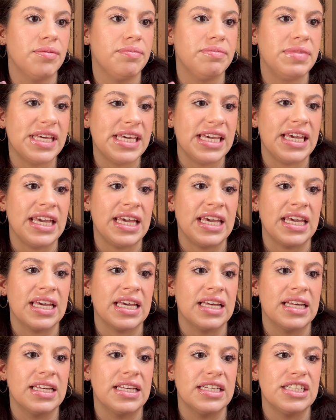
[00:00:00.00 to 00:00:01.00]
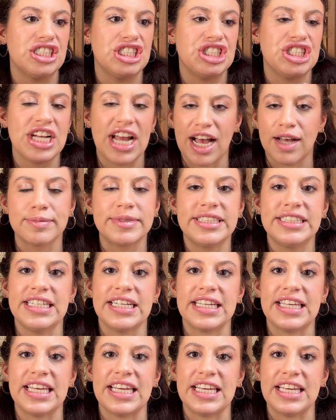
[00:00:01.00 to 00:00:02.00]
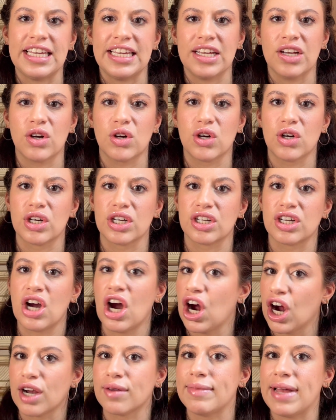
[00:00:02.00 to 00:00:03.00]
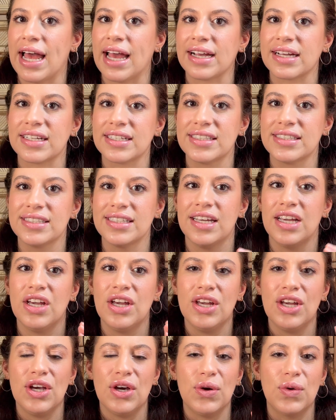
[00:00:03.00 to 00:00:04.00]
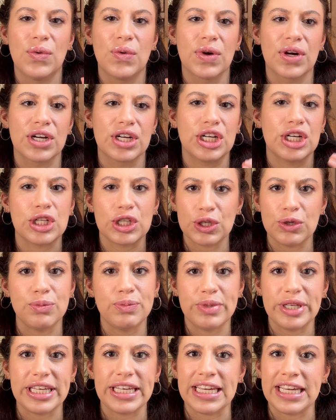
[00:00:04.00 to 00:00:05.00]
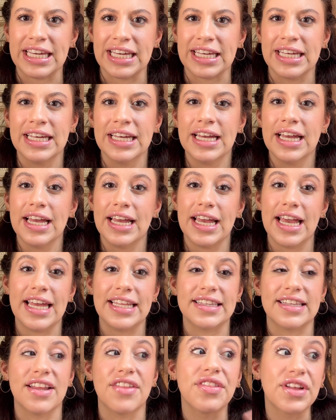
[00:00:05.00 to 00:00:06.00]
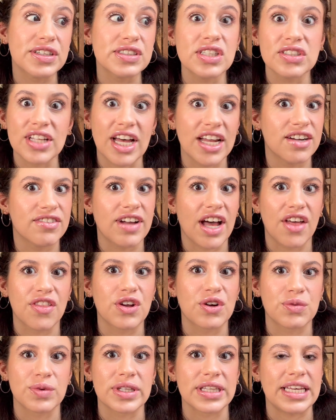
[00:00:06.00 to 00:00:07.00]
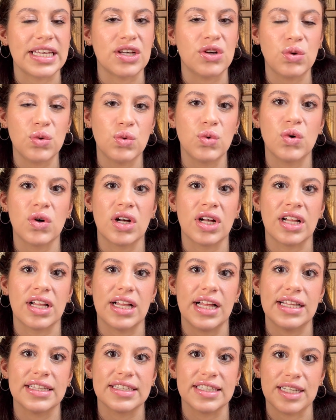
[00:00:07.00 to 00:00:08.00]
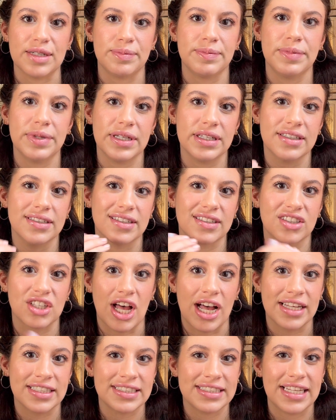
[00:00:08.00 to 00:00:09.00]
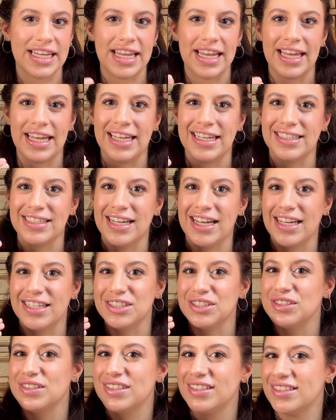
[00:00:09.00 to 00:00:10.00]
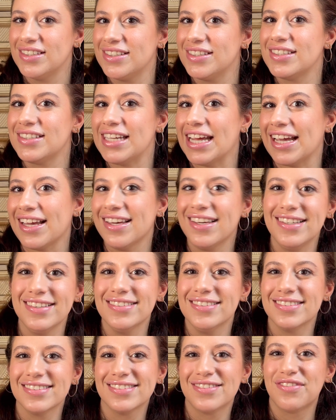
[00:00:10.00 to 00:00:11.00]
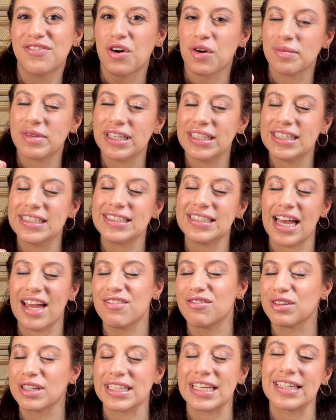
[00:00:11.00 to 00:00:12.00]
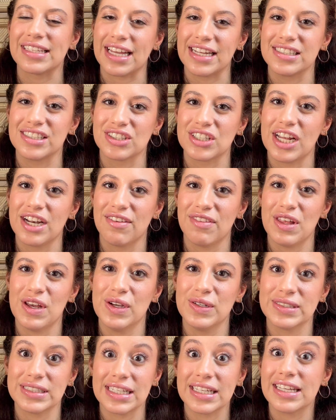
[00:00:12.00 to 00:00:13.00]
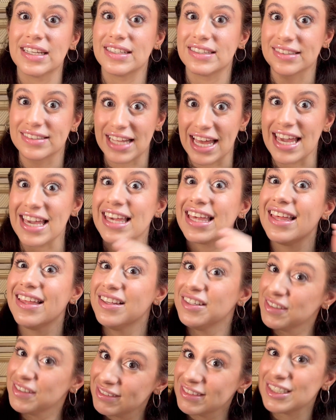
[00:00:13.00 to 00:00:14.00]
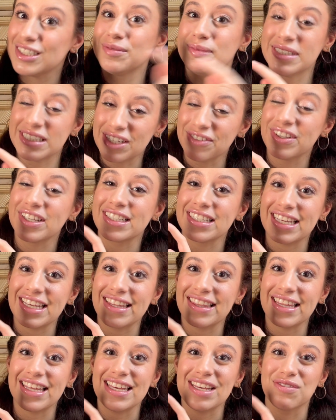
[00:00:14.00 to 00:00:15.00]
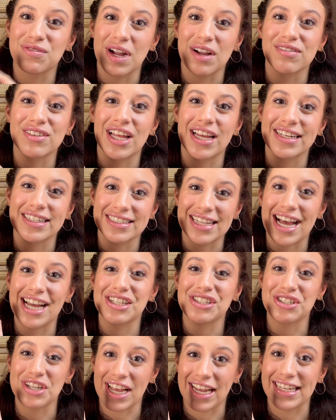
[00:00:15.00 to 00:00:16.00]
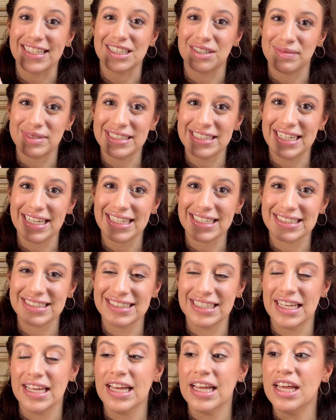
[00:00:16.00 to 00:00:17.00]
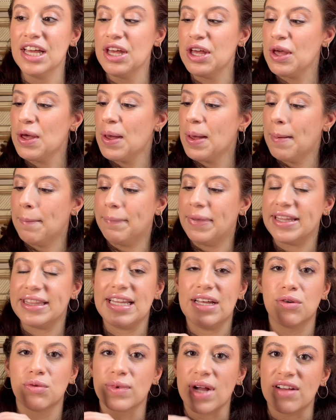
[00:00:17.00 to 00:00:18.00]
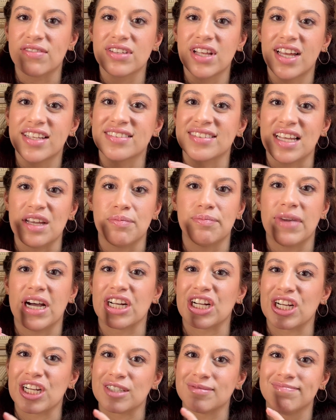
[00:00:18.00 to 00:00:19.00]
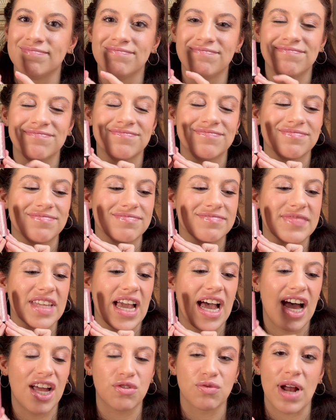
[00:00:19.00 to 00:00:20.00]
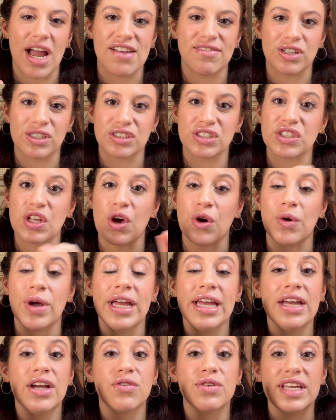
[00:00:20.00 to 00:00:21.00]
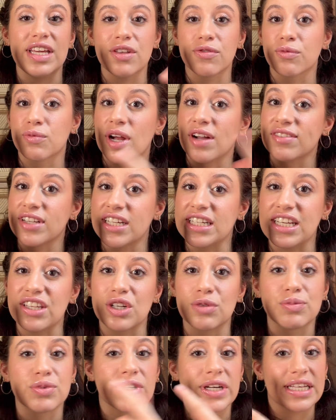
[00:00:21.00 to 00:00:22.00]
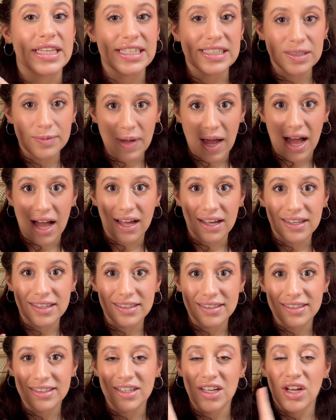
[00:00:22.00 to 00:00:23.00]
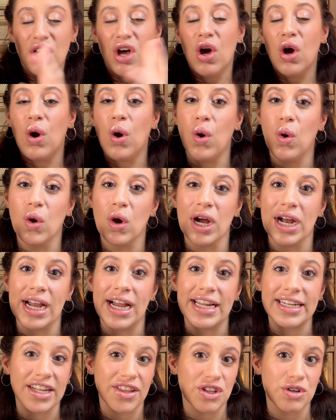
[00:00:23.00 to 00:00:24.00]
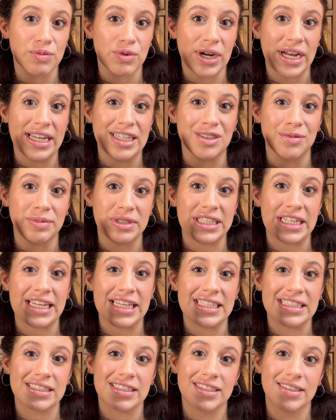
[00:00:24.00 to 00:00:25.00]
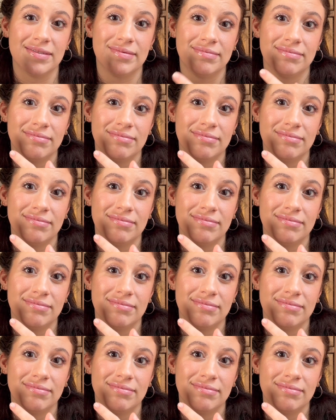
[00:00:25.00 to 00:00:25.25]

being chapsticky or Carmex or gloopy. And there's a lot of other really cool lip gloss in a stick formulas. I've really liked a lot of those, like specifically the Revlon Glass Shine lipsticks, but the Revlon lip butter, unrivaled. So Revlon, either bring these back, or another brand, please